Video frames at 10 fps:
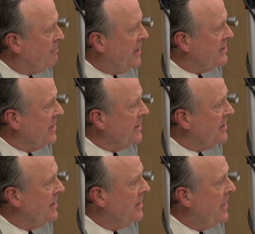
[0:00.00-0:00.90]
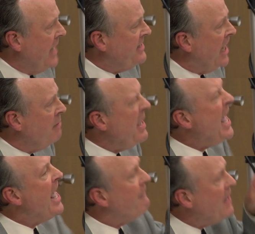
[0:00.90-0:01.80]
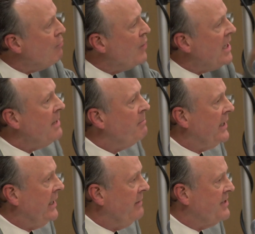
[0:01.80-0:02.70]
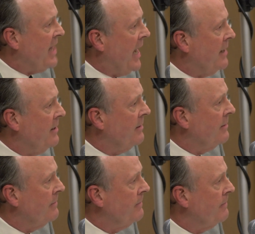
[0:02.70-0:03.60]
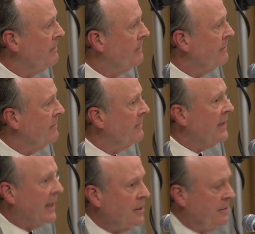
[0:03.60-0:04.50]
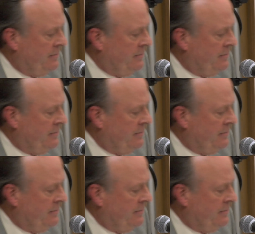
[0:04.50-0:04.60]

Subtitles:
president and tell me if he really believes that. Thank you.